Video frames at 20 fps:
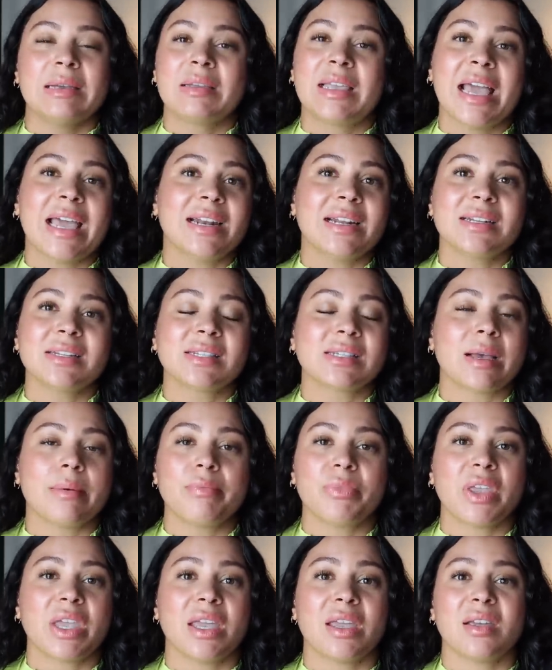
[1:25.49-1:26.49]
get in
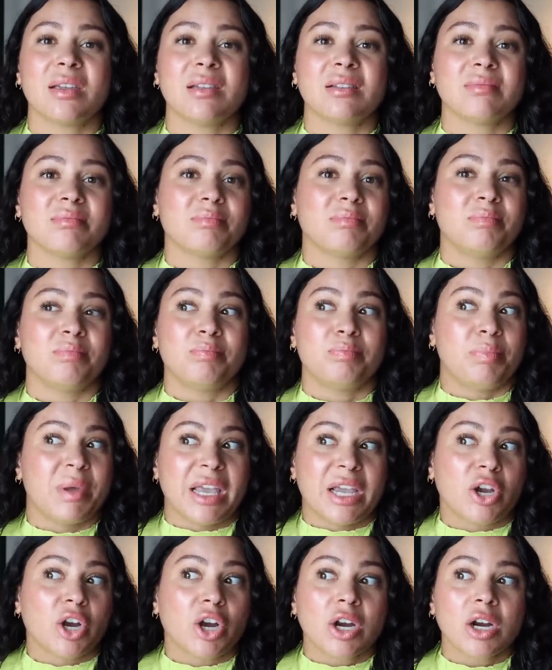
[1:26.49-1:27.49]
something
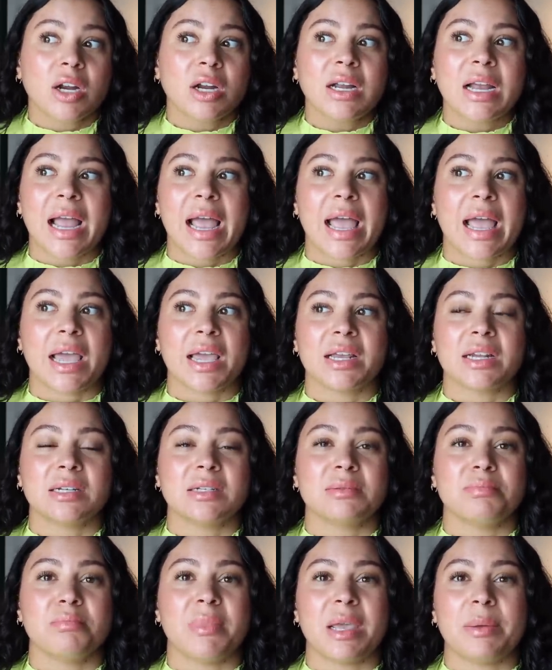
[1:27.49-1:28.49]
bigger
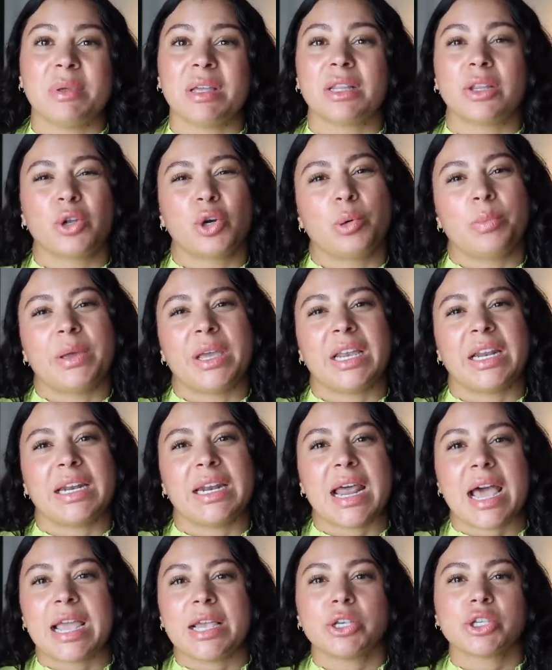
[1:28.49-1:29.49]
and maybe a little bit
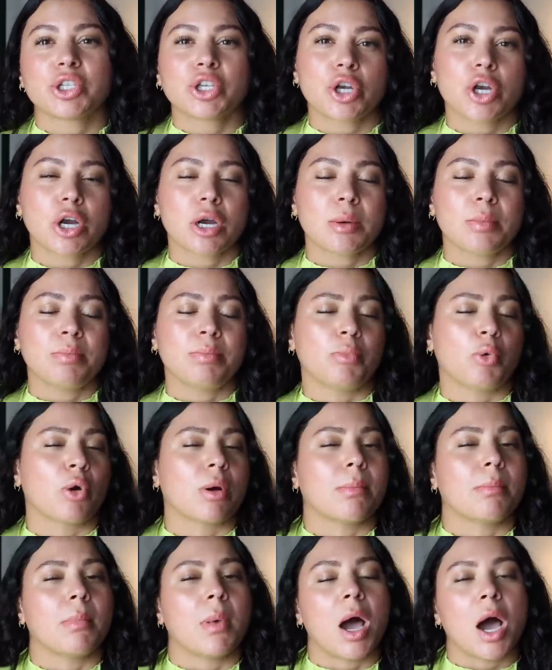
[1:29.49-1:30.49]
nicer,
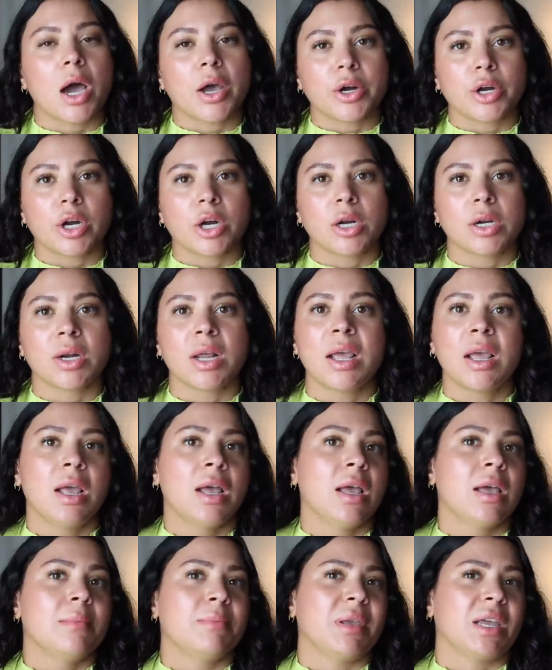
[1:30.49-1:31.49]
more modern
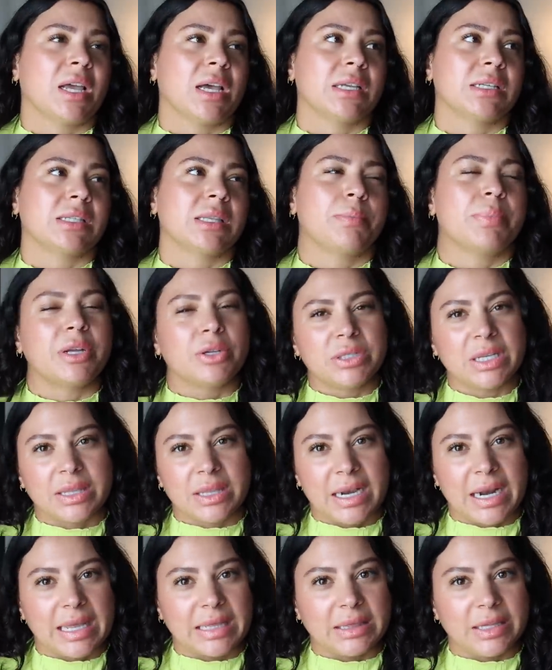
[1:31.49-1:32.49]
because the building
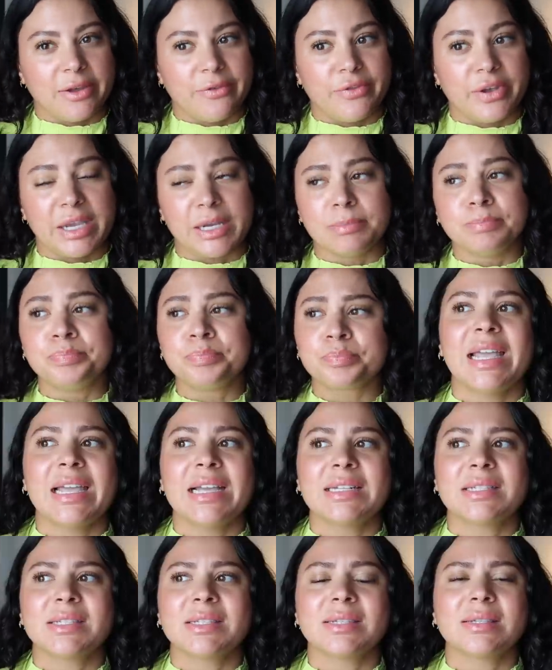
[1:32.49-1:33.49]
that I live in,
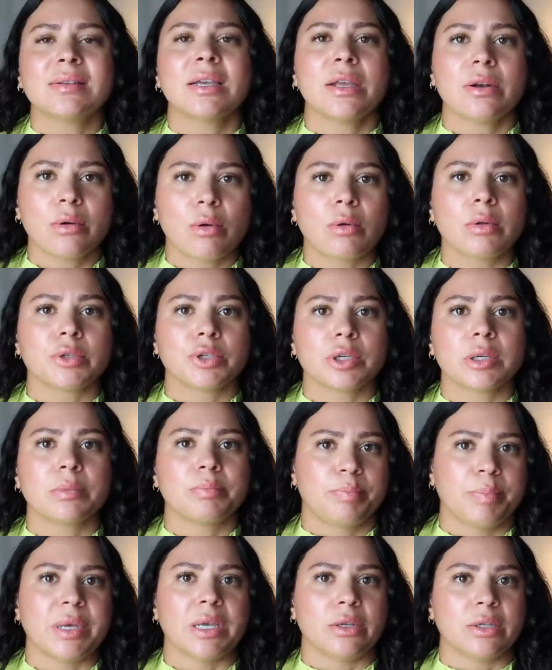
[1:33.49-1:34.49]
it's an older
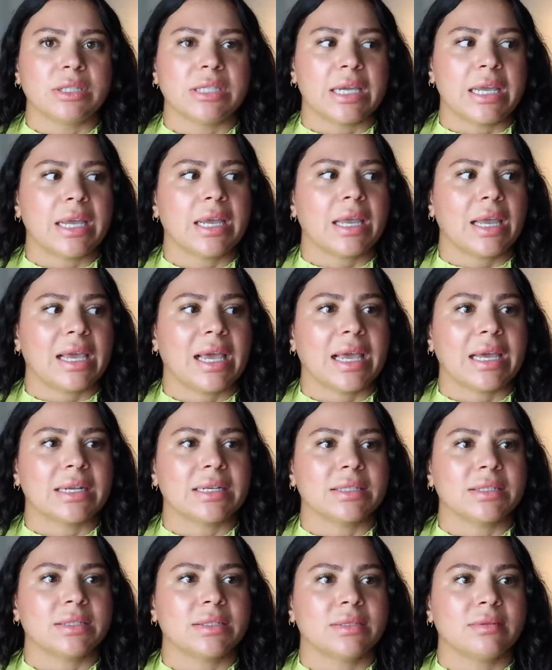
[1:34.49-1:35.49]
building
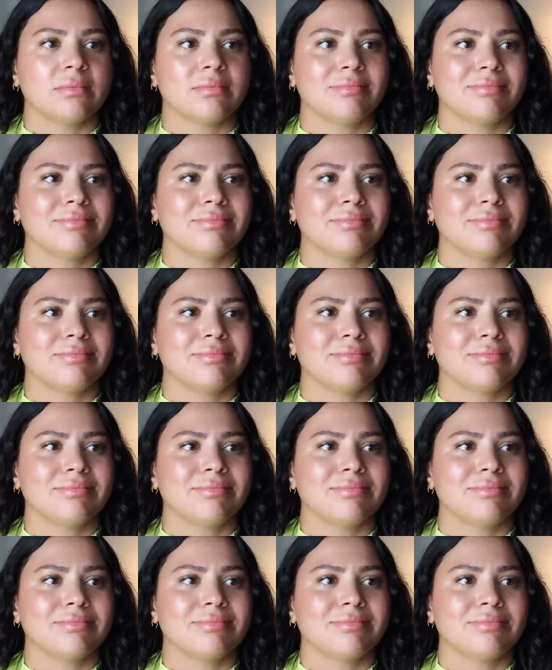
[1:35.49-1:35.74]
and